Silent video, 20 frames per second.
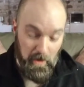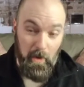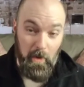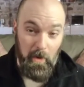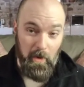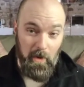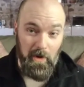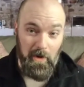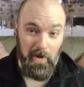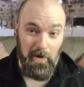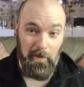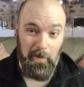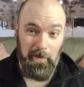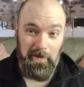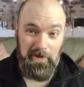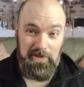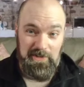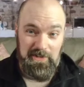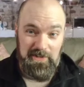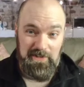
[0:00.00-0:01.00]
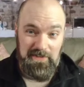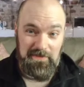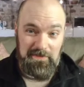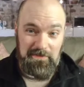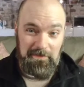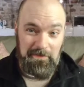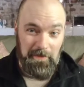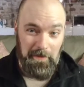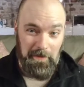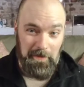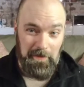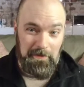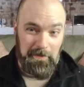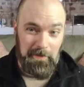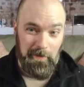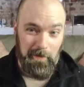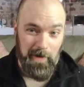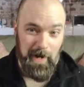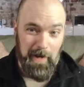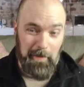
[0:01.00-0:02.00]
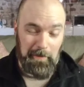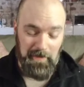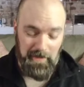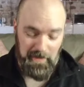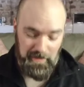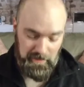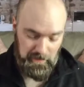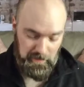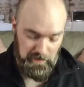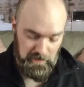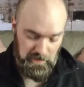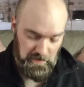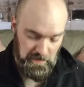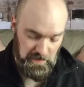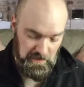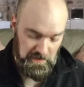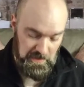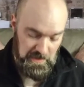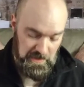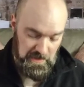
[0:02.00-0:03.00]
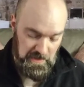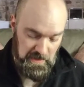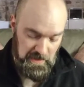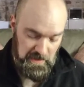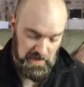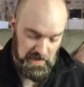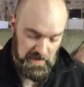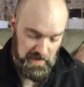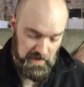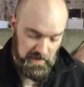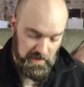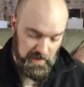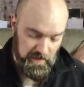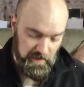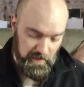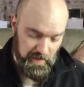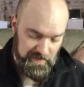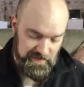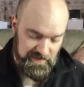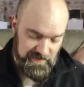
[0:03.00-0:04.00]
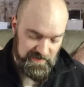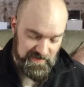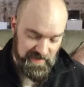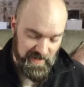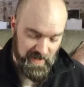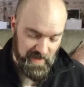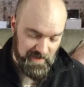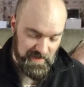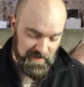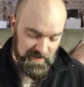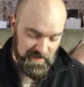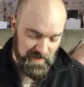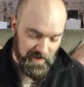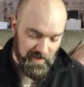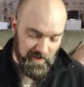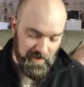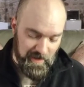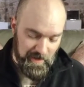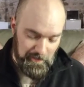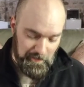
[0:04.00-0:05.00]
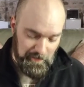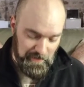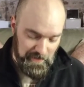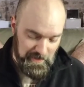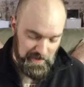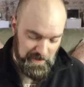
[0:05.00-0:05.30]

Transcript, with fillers: or we're just full of crap like usual. The U.S. is telling Europe